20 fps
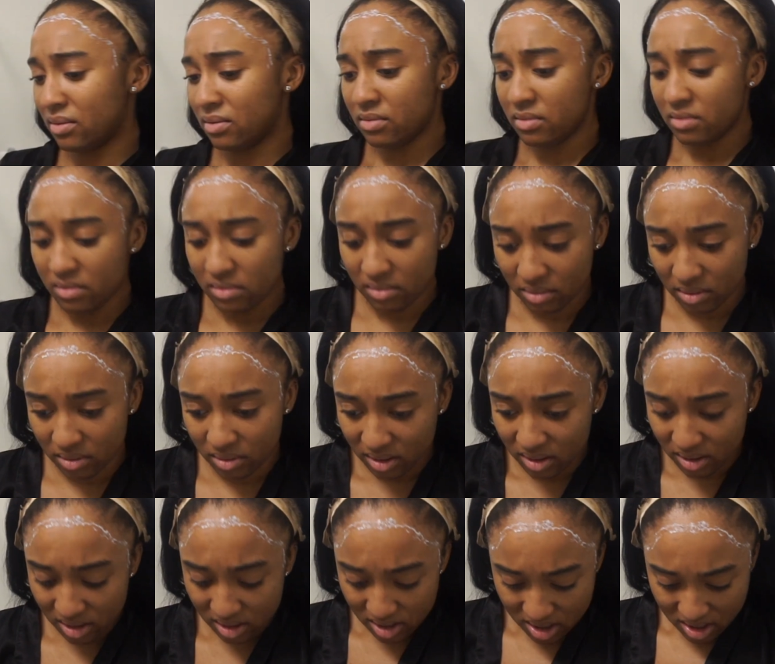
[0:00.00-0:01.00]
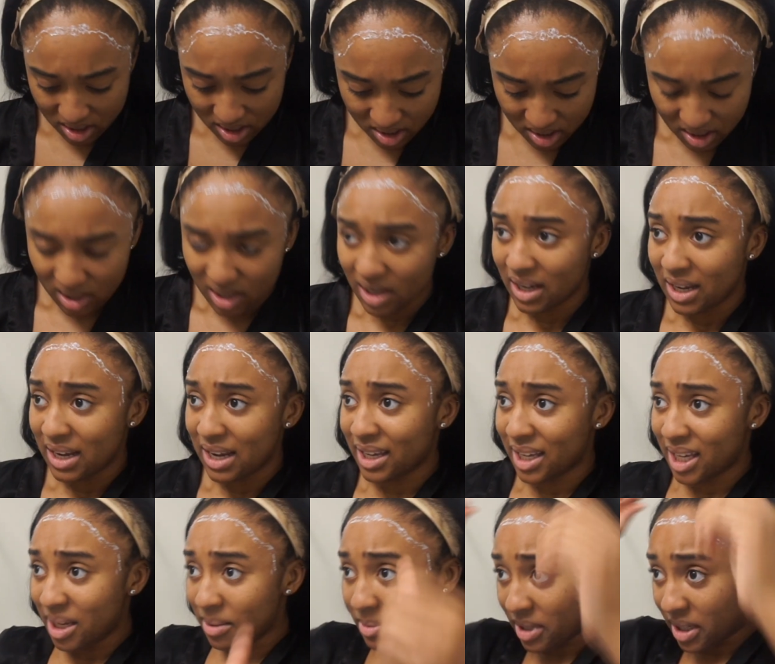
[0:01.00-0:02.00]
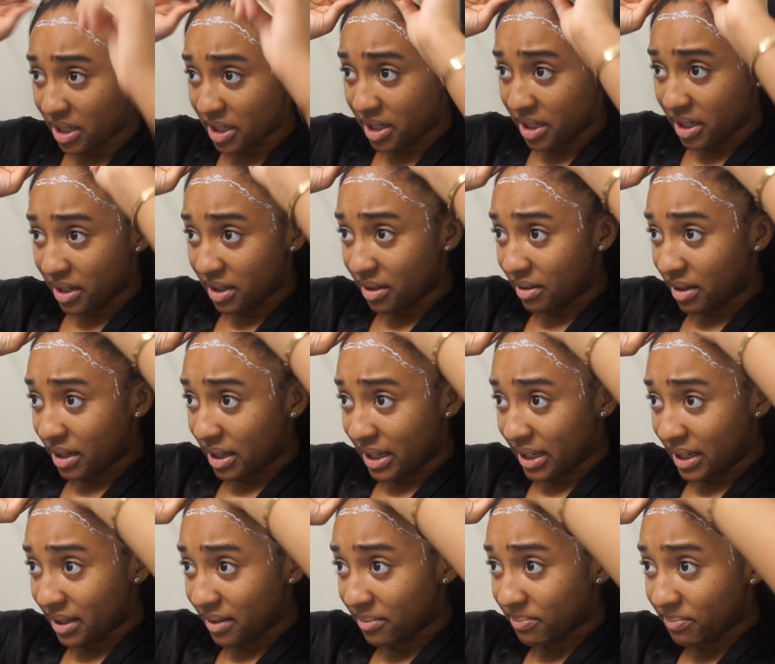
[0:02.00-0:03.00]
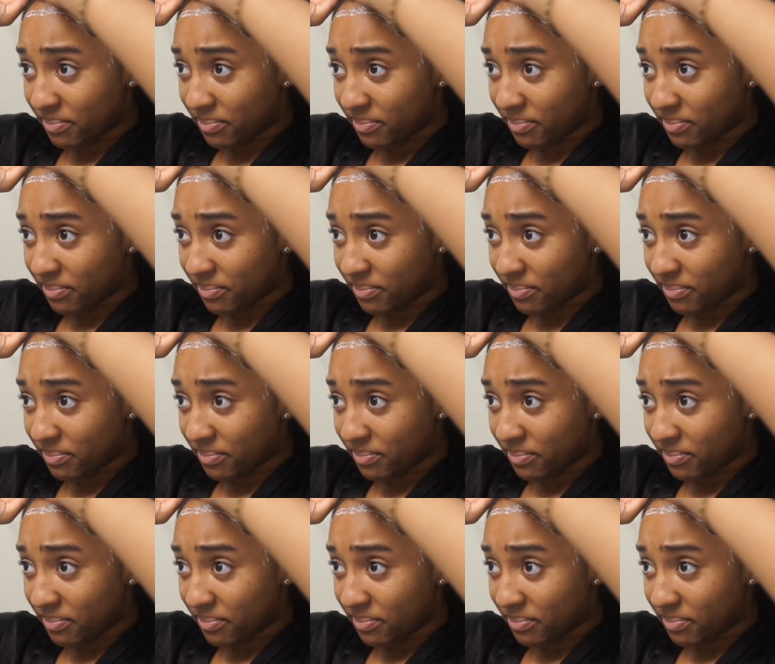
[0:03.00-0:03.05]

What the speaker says: Ooh, keep touching it, okay.